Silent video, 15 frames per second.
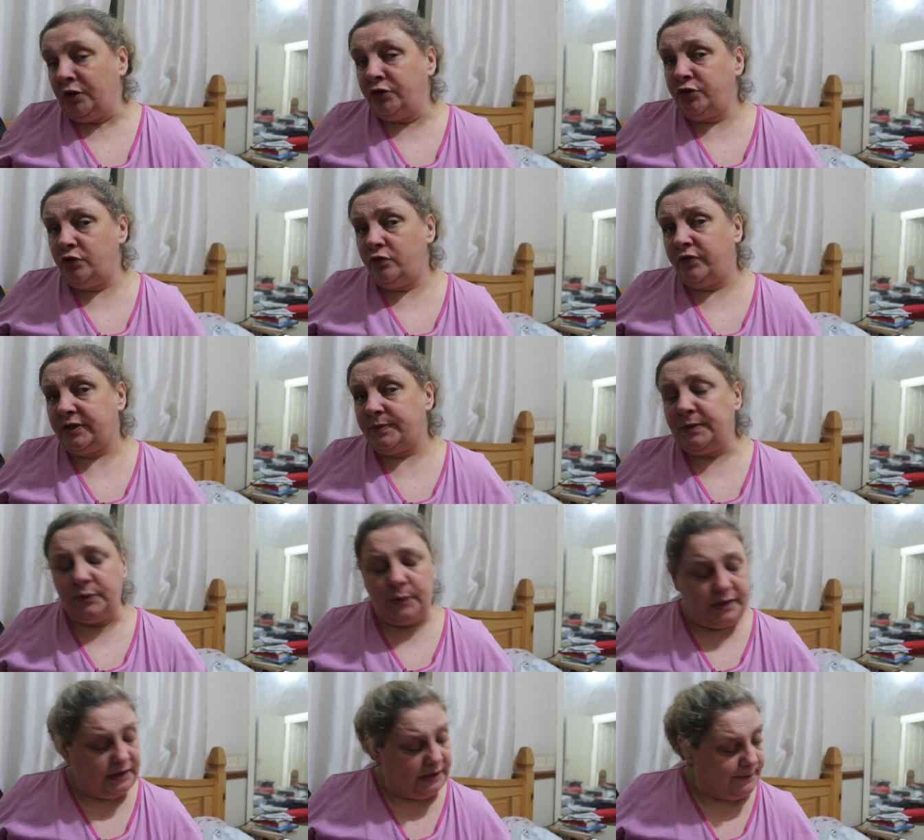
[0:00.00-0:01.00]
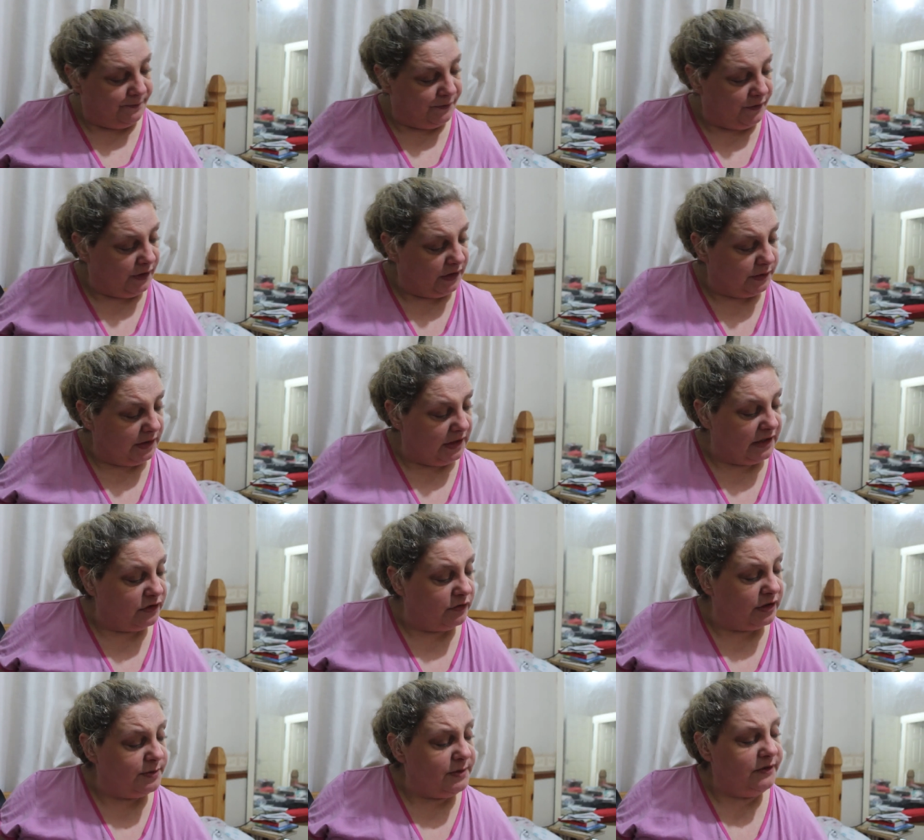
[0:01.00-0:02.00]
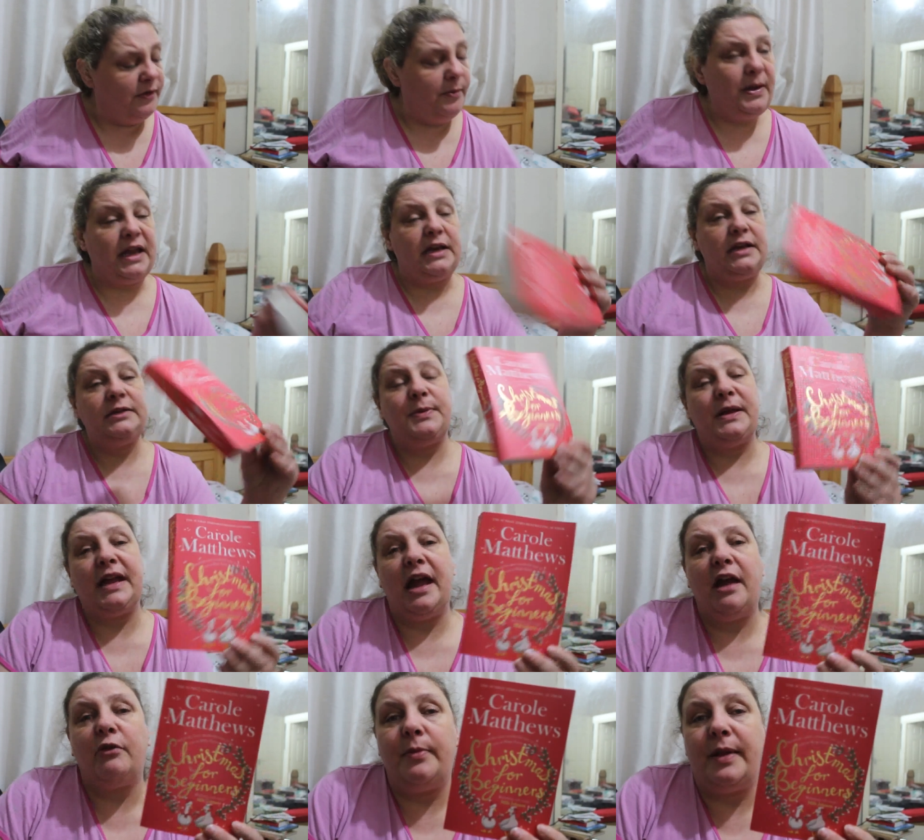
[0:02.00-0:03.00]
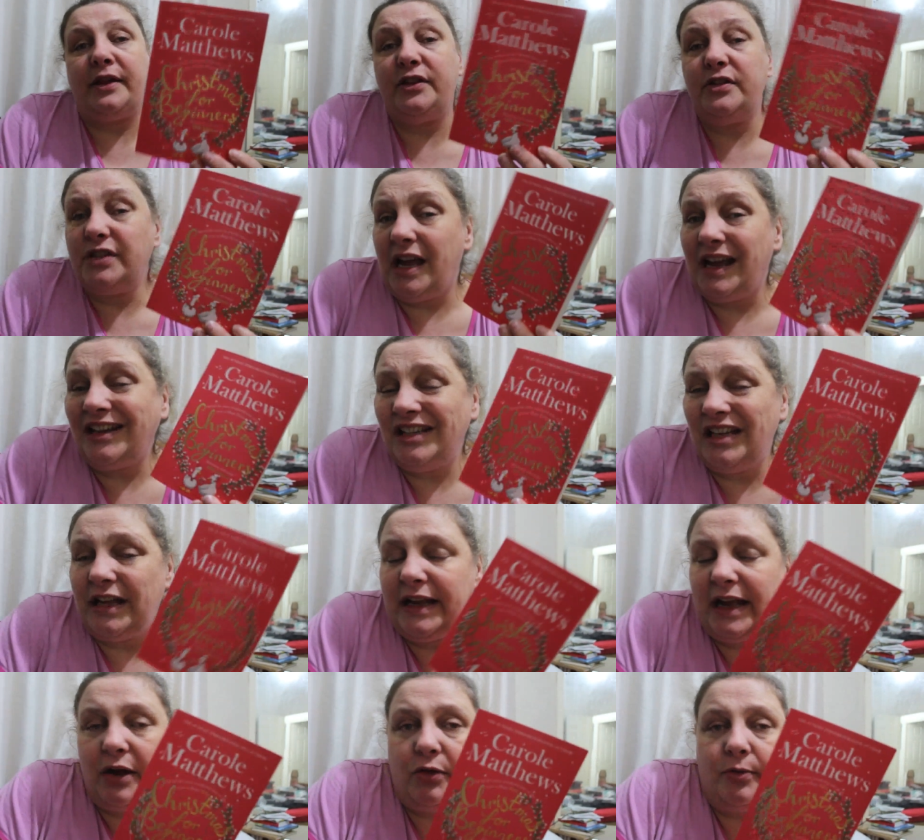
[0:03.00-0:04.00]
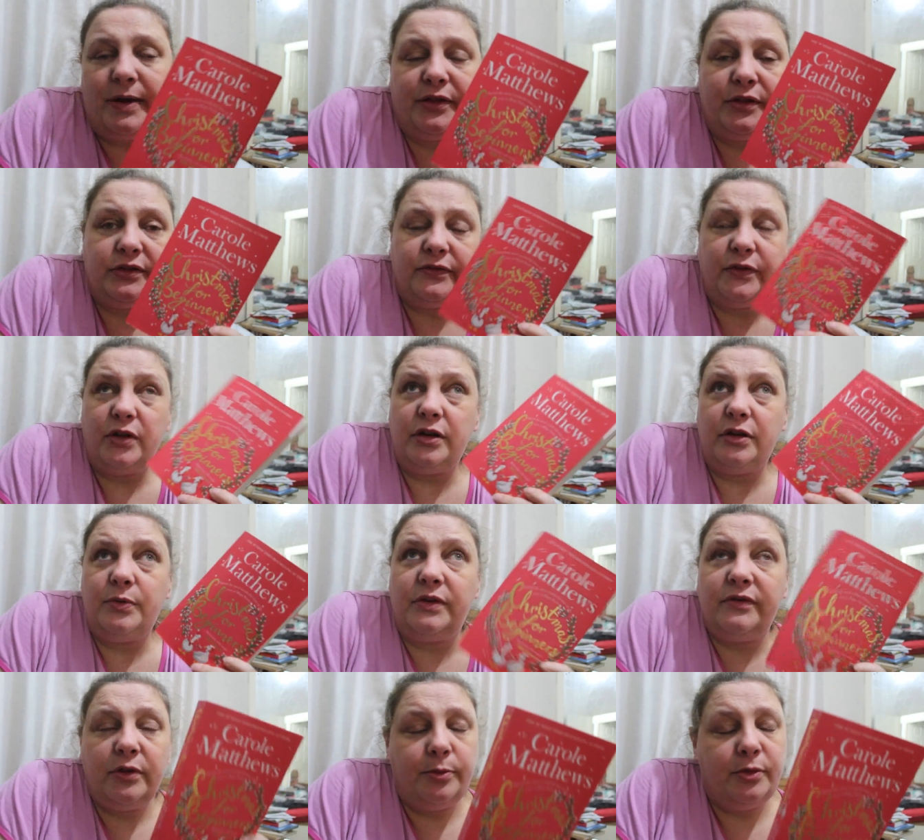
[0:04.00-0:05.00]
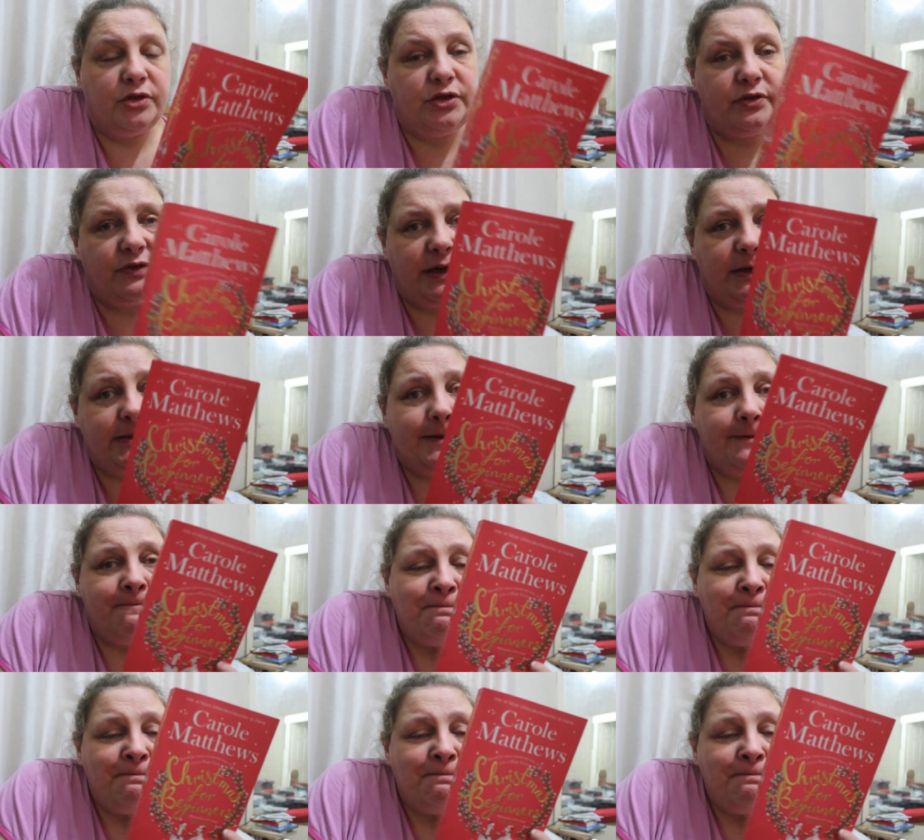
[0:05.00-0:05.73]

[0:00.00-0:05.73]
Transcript: Two Christmas ones. The first one is Christmas for Beginners by Carole Matthews. I actually like Carole Matthews. I've got another one of her books to read.